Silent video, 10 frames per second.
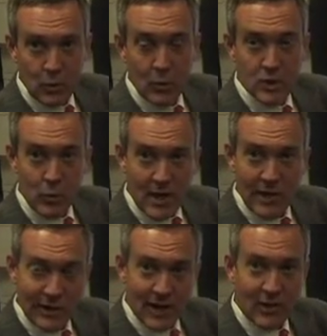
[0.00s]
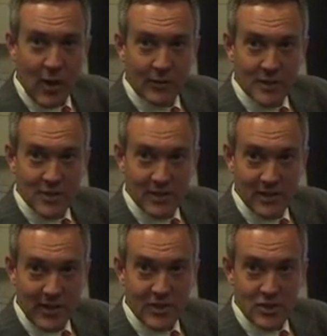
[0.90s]
was we collect all this
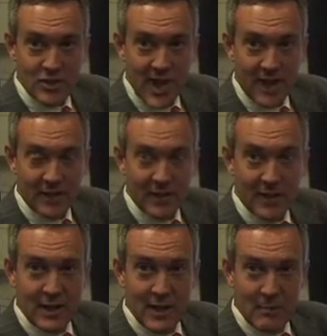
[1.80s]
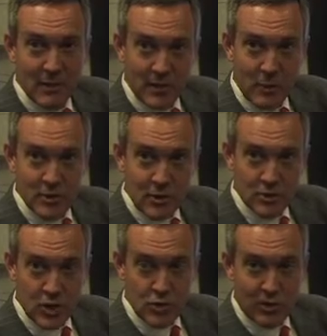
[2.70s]
elections data, but there was no
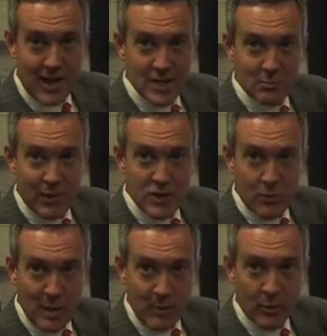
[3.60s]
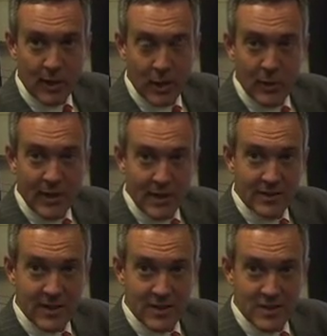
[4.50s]
centralized place for people to go and
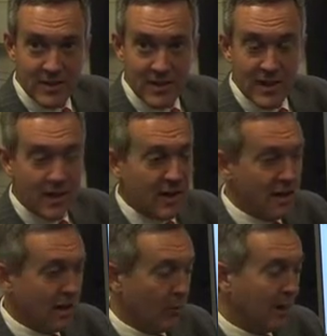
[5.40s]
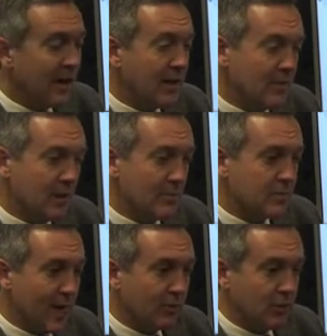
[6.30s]
get this. It really
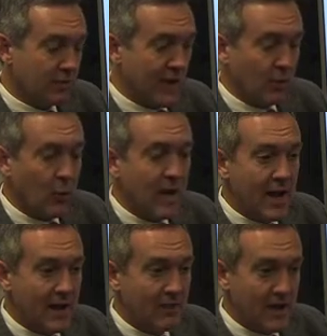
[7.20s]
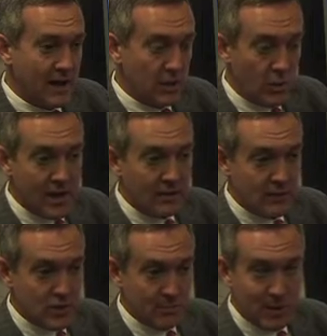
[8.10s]
comes down to the fact that we have a great
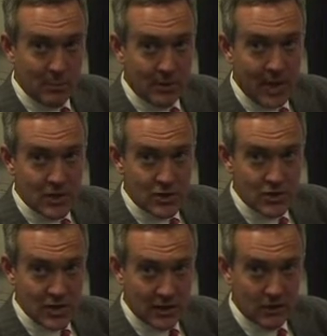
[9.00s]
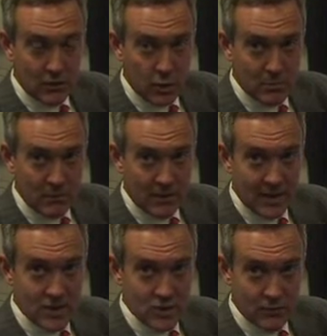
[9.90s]
division of publications and a group of
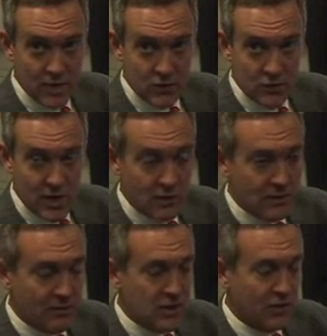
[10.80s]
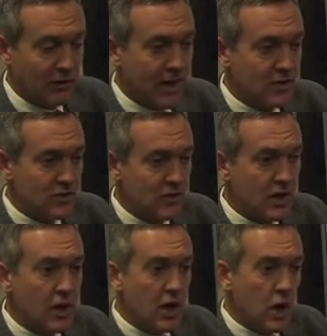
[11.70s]
elections officials here in the Division of Elections
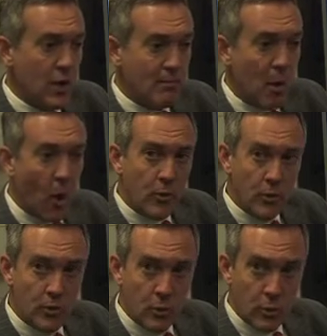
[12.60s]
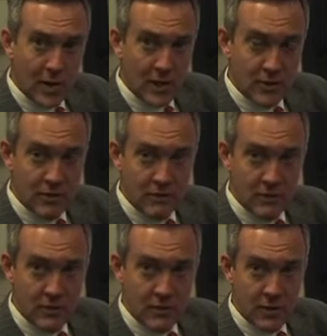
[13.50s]
who have partnered with
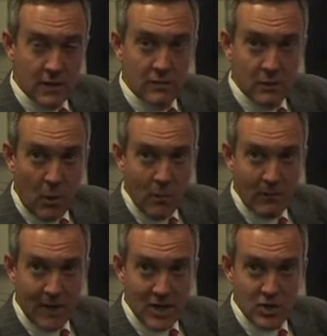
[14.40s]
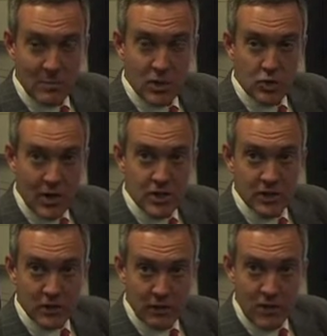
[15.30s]
the Department of Finance
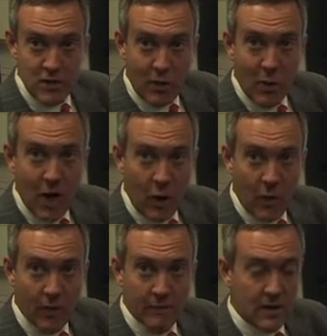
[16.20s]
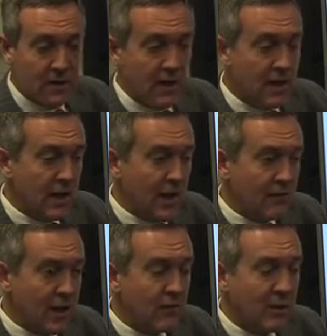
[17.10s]
Administration Division of OIR,
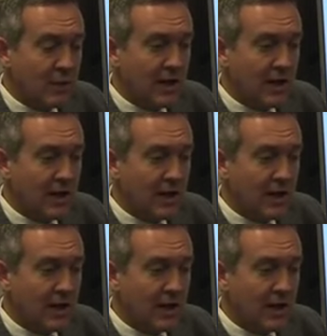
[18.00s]
and they've come